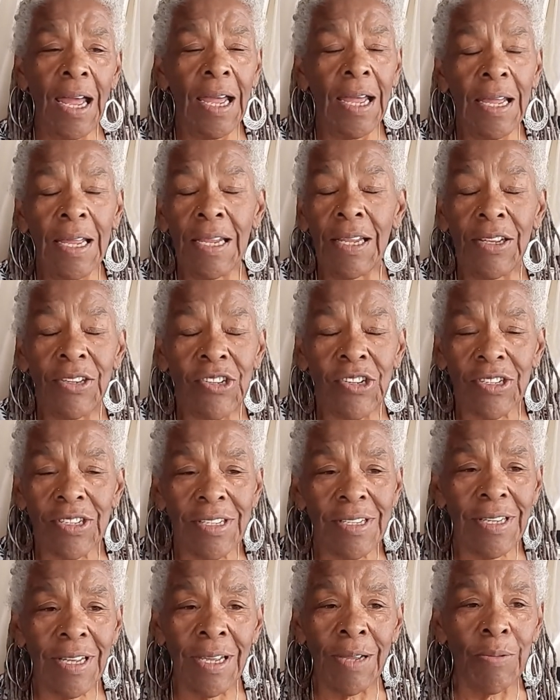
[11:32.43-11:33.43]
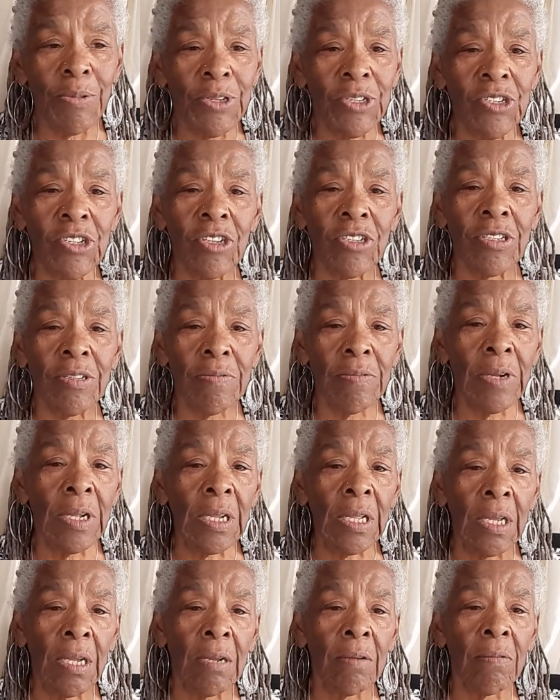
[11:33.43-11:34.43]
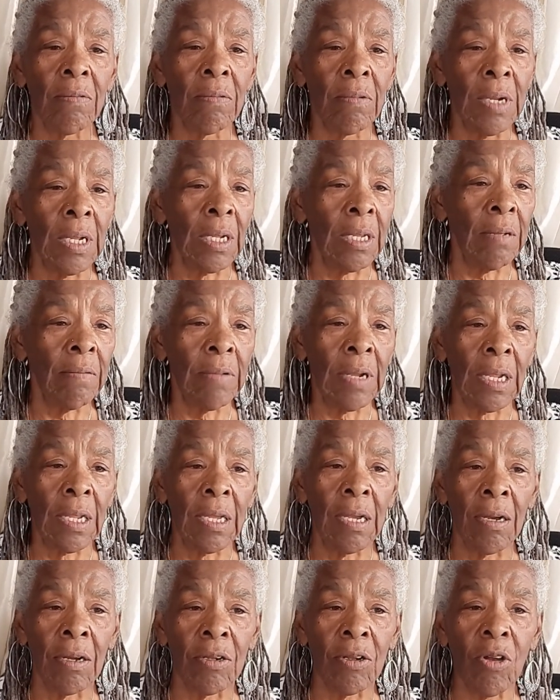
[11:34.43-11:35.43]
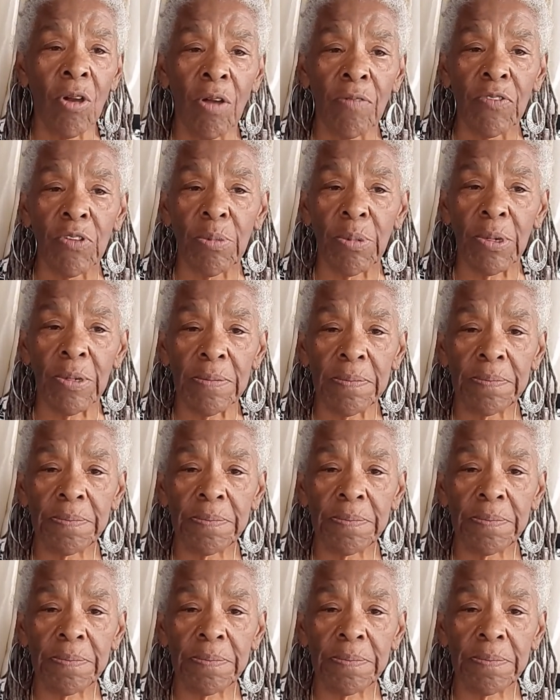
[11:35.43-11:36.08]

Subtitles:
And it was just really, really, really uncomfortable.